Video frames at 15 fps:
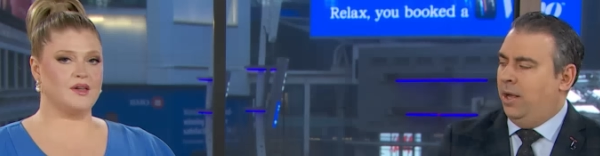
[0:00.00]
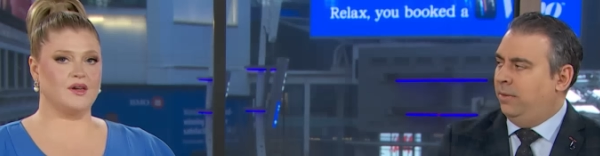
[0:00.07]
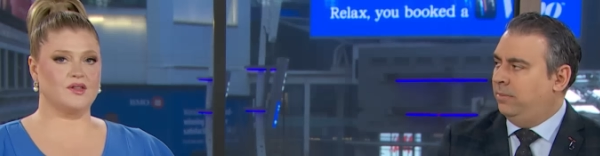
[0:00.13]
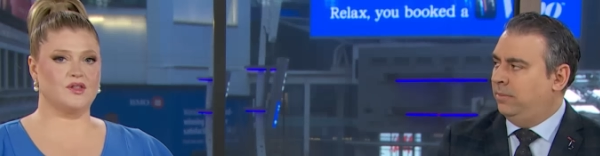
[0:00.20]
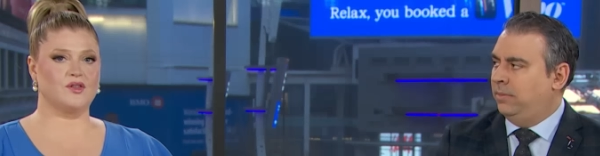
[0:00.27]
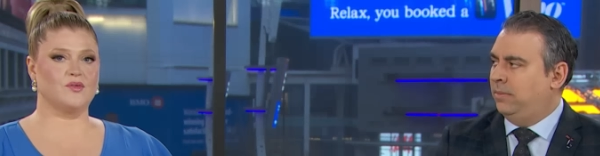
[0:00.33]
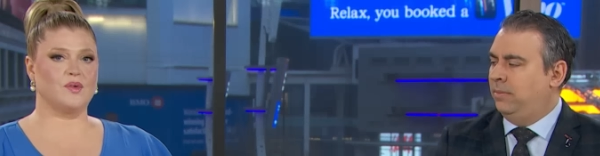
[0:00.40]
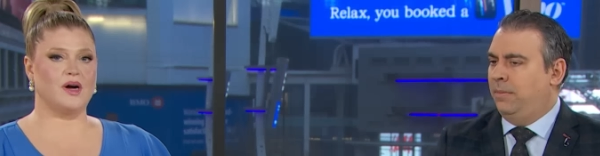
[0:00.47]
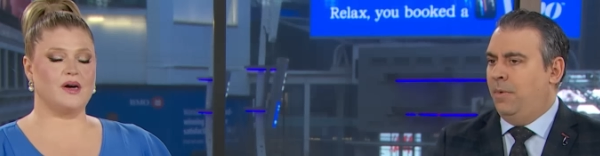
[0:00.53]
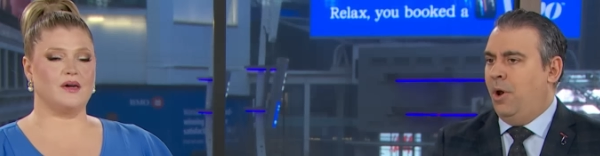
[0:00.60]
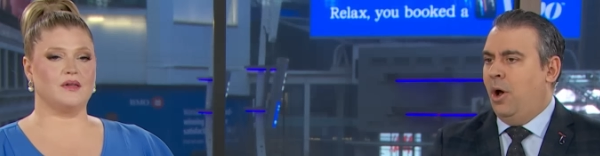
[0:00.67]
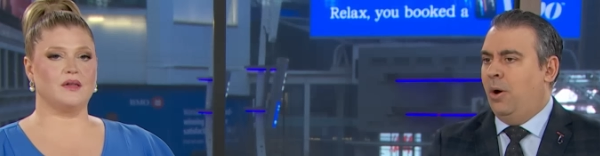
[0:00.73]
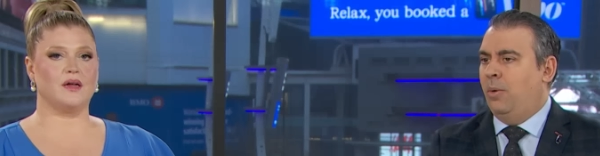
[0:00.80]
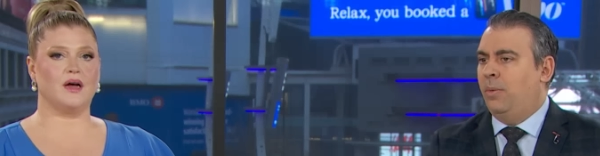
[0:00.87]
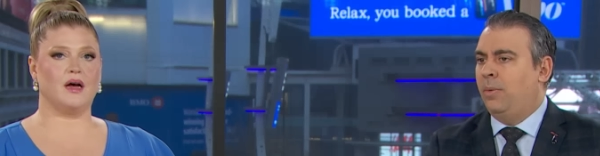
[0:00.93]
Speaker 1: well. not so well.
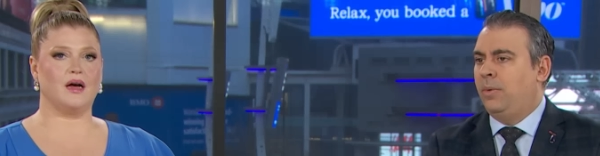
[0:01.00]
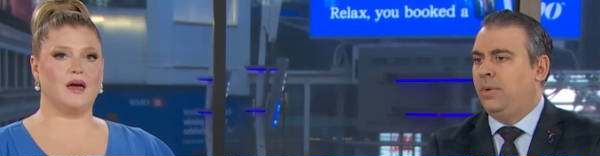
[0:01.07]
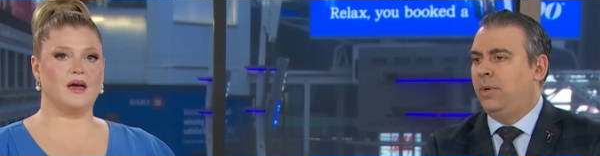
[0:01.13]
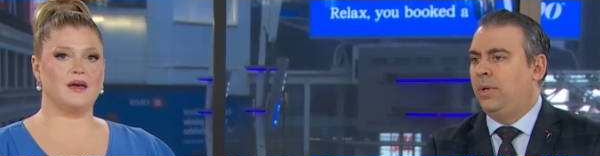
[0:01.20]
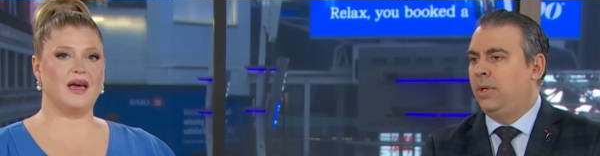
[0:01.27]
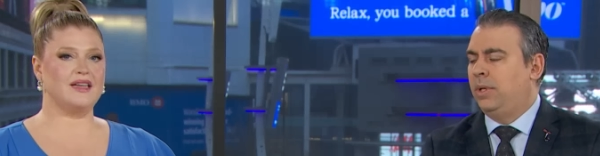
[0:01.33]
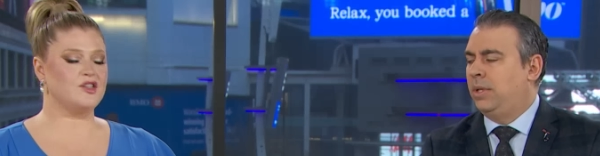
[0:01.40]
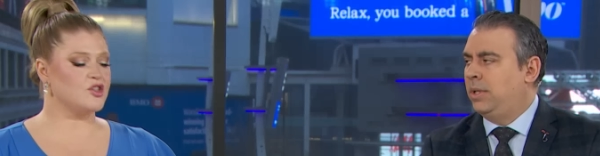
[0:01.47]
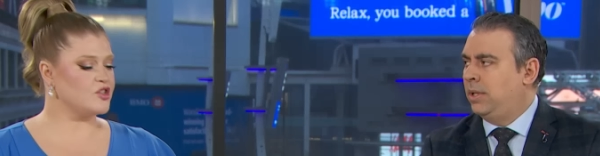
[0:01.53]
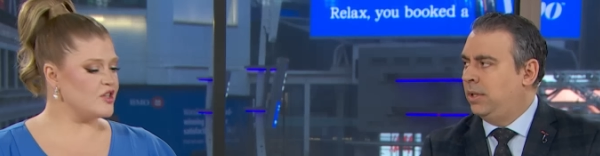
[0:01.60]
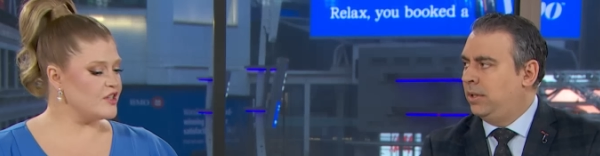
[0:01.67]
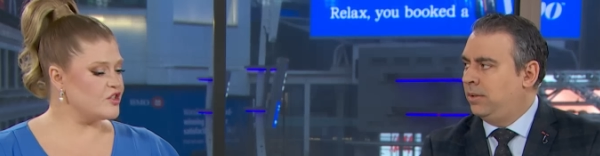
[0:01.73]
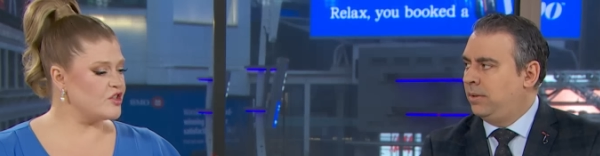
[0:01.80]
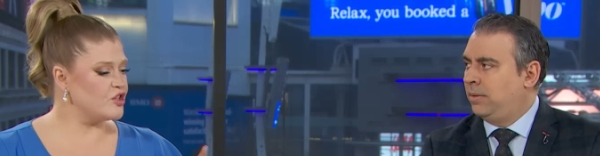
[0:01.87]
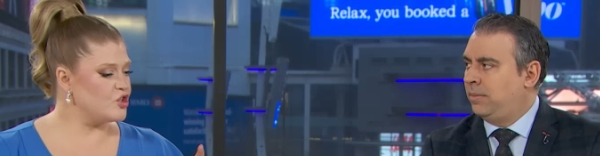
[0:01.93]
No. Uh, it's
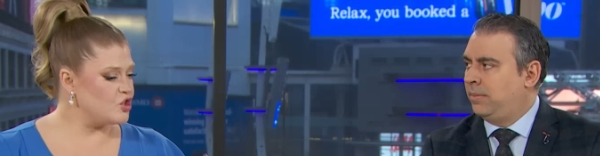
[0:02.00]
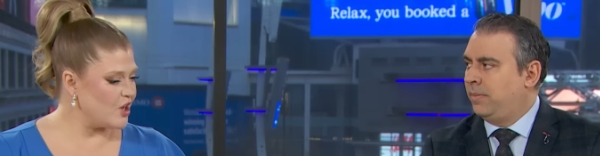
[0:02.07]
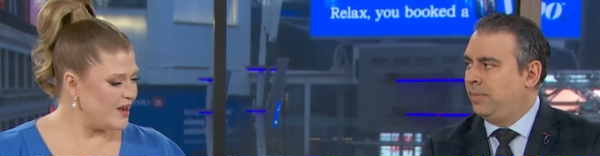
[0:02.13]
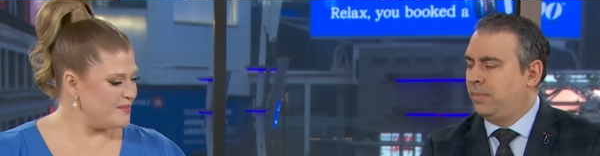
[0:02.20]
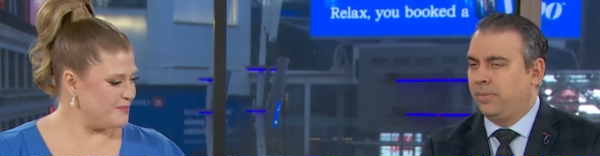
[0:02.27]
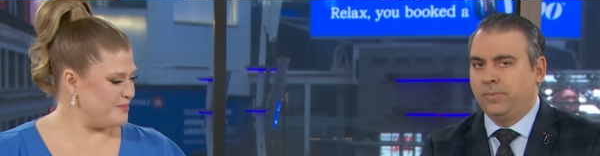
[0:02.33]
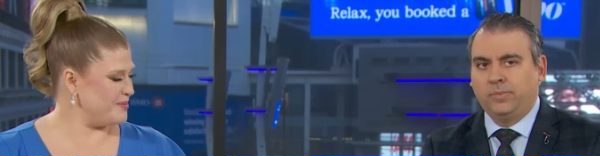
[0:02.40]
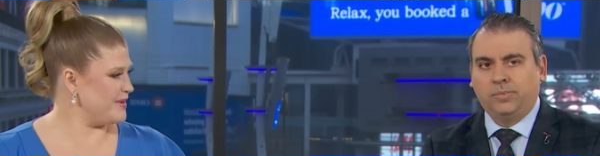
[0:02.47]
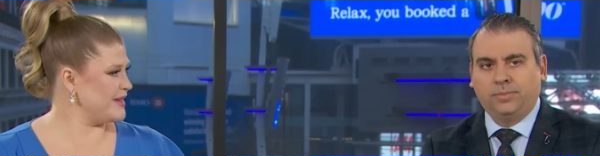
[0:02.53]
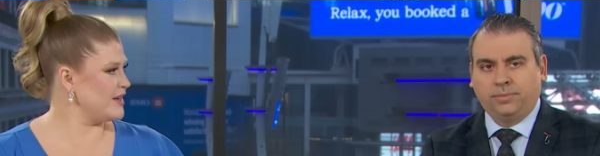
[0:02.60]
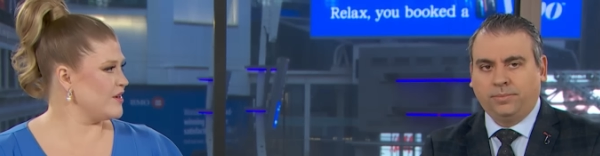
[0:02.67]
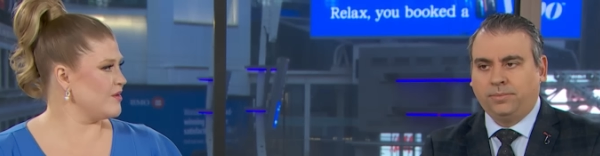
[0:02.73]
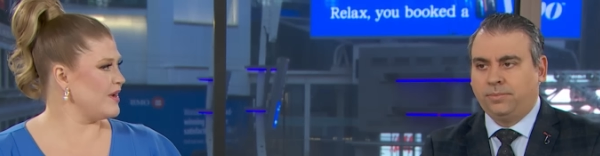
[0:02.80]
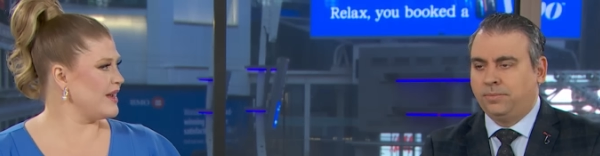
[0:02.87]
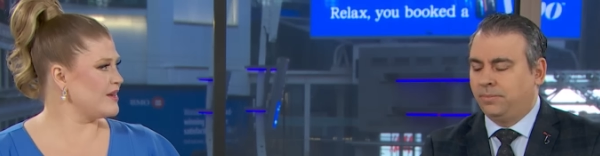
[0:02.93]
just, it's the jump. You know,